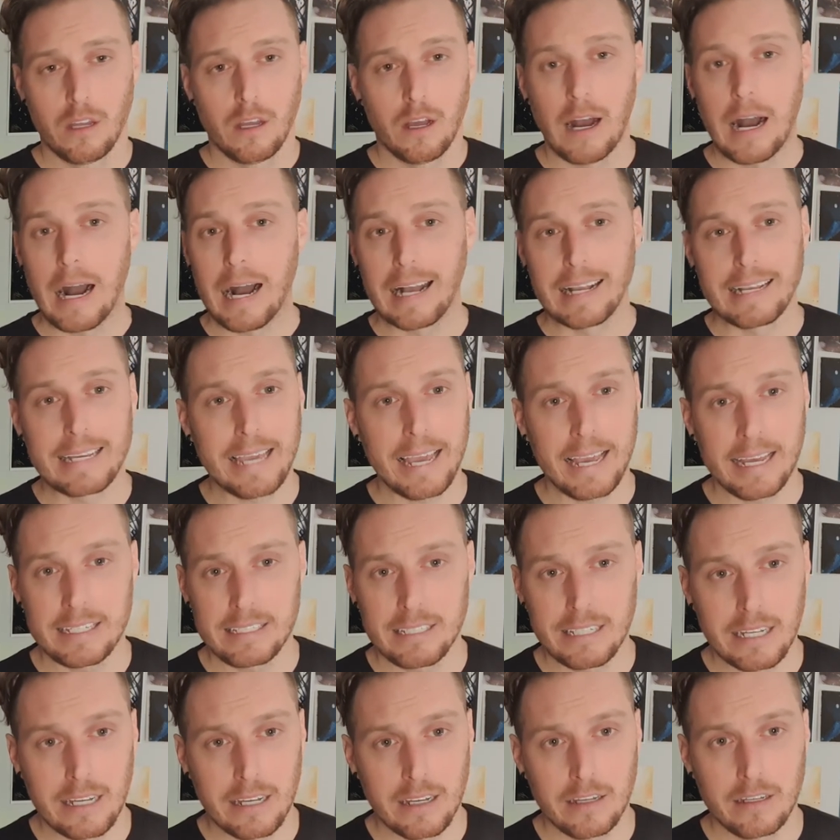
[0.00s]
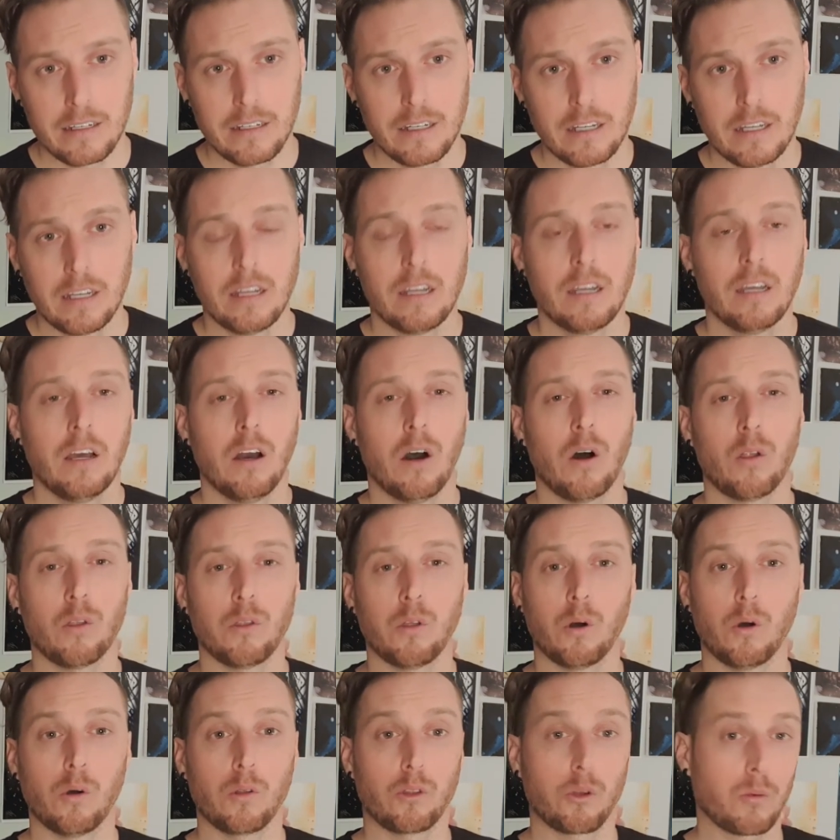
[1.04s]
eye candy,
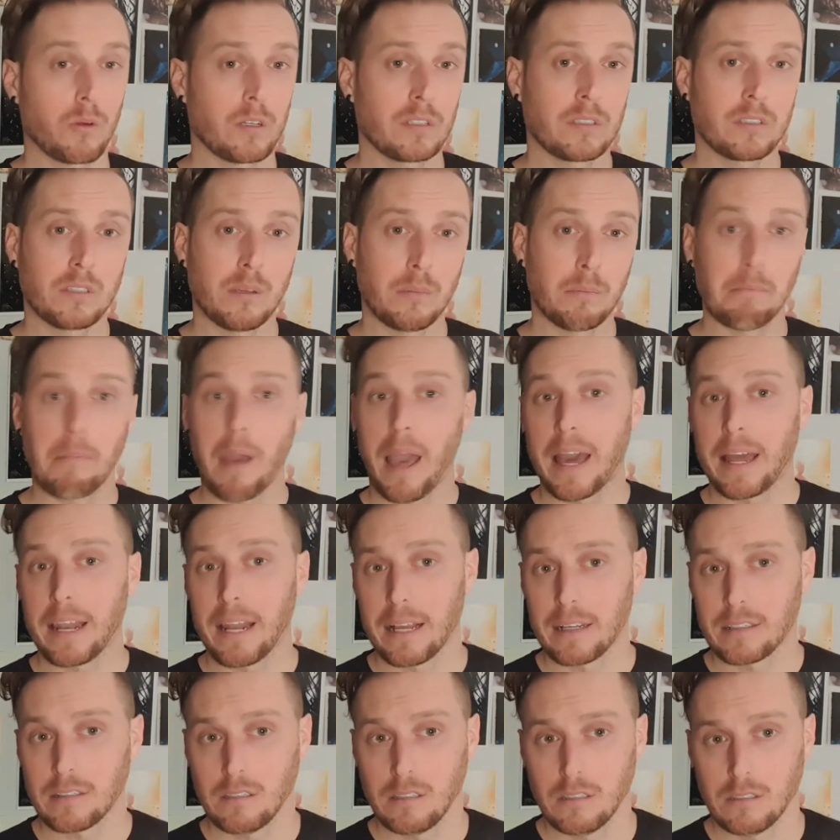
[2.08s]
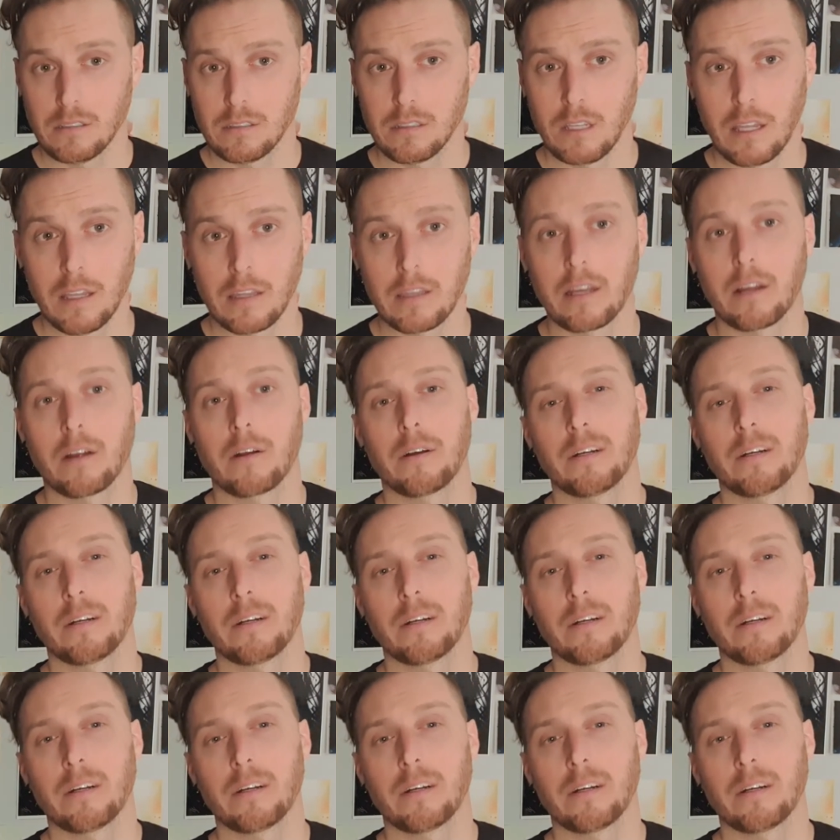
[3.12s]
although there is some badasses in there.